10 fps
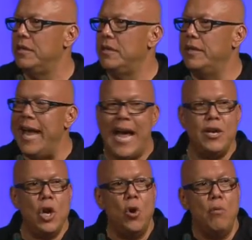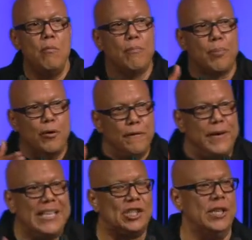They had no
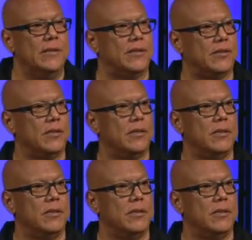provisions.